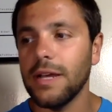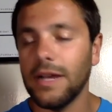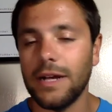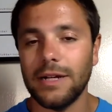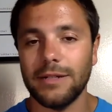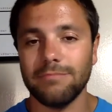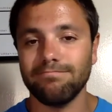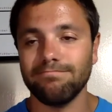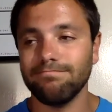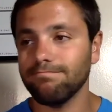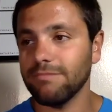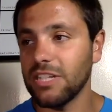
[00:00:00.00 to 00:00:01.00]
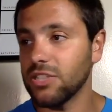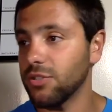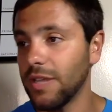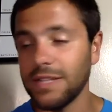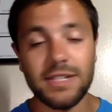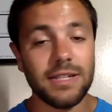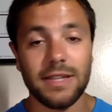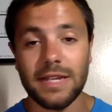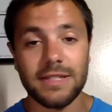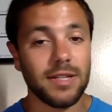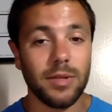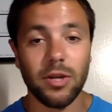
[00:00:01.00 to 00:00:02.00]
Um, and so that's it. That's
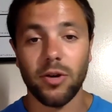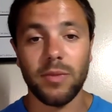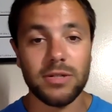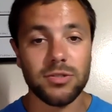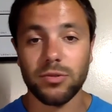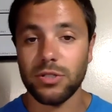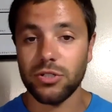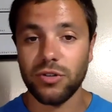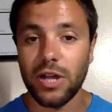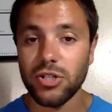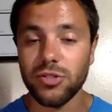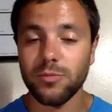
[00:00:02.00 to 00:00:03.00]
going to be our muscle contraction,